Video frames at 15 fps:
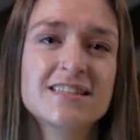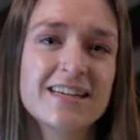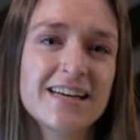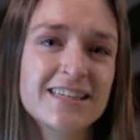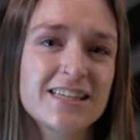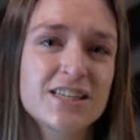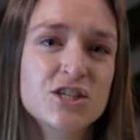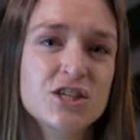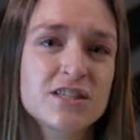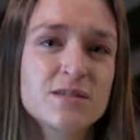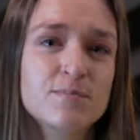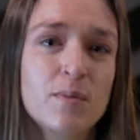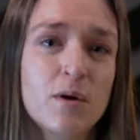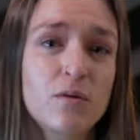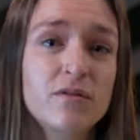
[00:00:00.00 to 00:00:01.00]

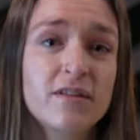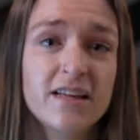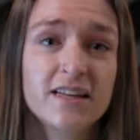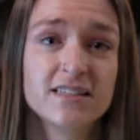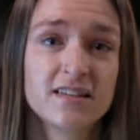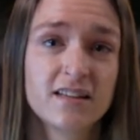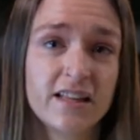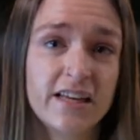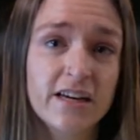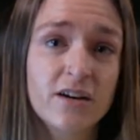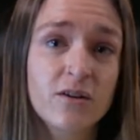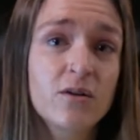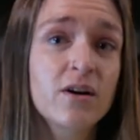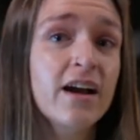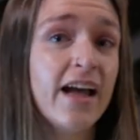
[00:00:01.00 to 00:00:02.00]
Technicians both in
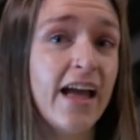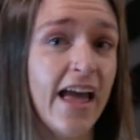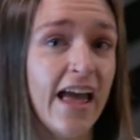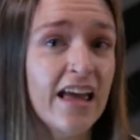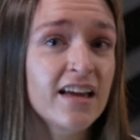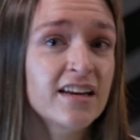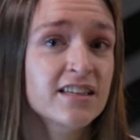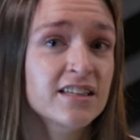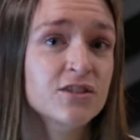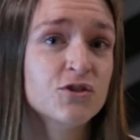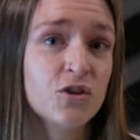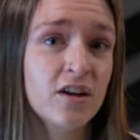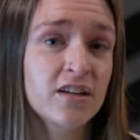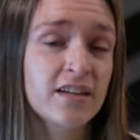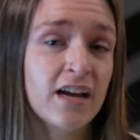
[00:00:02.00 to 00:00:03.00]
Toledo and in
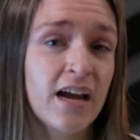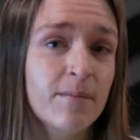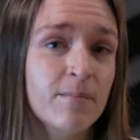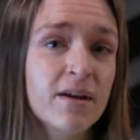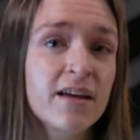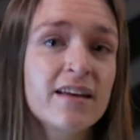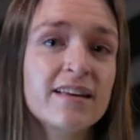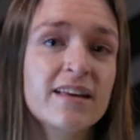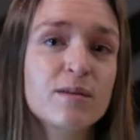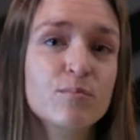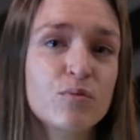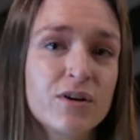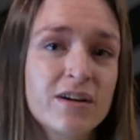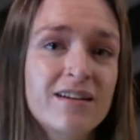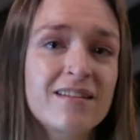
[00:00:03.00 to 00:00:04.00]
Trondheim can
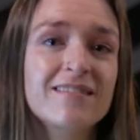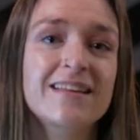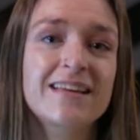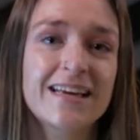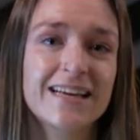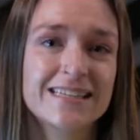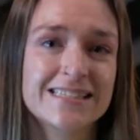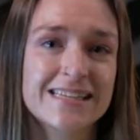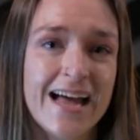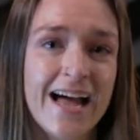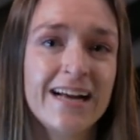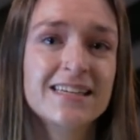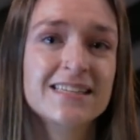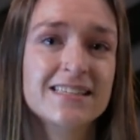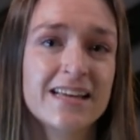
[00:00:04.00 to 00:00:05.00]
print the
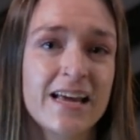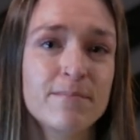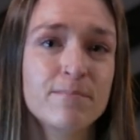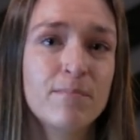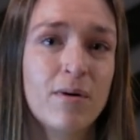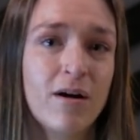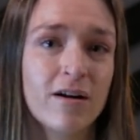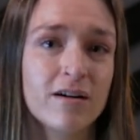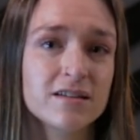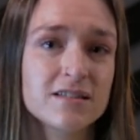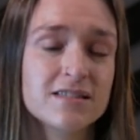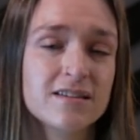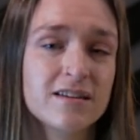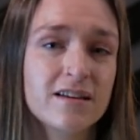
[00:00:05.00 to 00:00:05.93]
exact same parts,